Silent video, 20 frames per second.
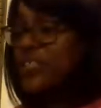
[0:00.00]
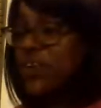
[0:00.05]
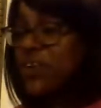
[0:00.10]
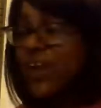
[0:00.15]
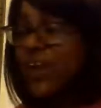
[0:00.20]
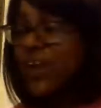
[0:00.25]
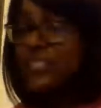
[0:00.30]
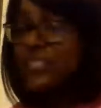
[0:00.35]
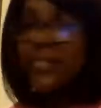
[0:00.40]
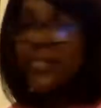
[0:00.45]

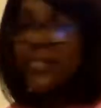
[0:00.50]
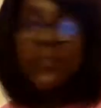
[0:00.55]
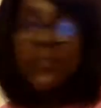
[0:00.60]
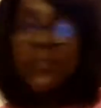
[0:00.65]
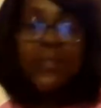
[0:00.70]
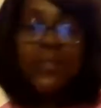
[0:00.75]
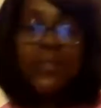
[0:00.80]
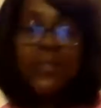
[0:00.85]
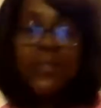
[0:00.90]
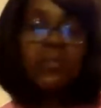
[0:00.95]
all
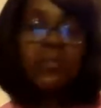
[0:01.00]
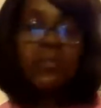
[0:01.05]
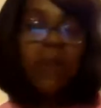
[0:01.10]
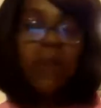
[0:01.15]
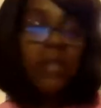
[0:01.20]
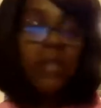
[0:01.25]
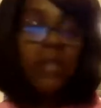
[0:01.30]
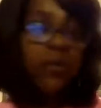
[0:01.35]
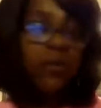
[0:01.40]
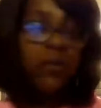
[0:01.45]
something. Do you
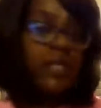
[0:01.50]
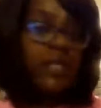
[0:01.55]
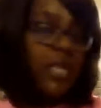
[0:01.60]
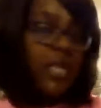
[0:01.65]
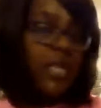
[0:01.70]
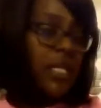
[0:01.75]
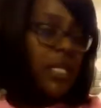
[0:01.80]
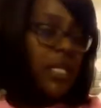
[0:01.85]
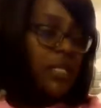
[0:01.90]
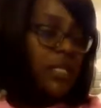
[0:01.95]
all notice
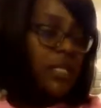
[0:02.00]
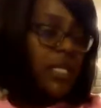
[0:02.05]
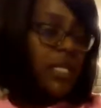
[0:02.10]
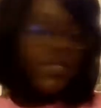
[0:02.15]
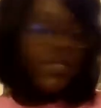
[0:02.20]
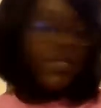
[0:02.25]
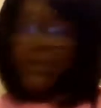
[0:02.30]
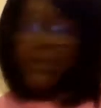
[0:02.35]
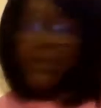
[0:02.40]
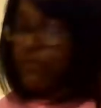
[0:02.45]
anything
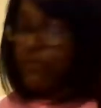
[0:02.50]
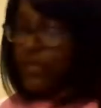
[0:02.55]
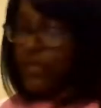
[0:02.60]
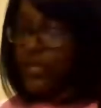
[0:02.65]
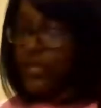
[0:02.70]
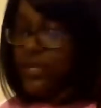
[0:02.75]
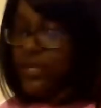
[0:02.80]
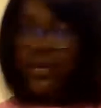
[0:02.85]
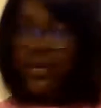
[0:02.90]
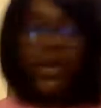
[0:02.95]

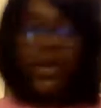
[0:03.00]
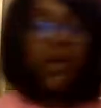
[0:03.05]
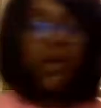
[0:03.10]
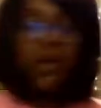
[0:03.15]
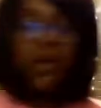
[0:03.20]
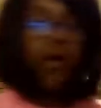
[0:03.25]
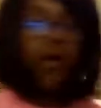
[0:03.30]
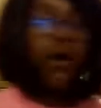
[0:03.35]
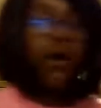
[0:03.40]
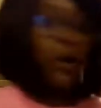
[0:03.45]
different at
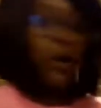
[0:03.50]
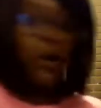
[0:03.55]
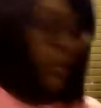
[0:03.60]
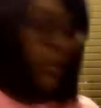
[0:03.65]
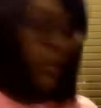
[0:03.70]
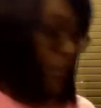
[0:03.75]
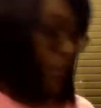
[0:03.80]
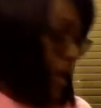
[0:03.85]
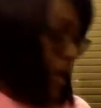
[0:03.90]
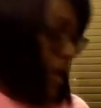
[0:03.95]
all
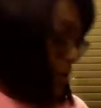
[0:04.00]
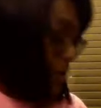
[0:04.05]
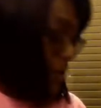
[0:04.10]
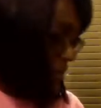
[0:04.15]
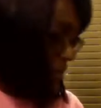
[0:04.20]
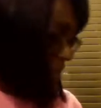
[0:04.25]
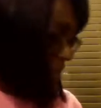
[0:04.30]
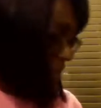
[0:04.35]
about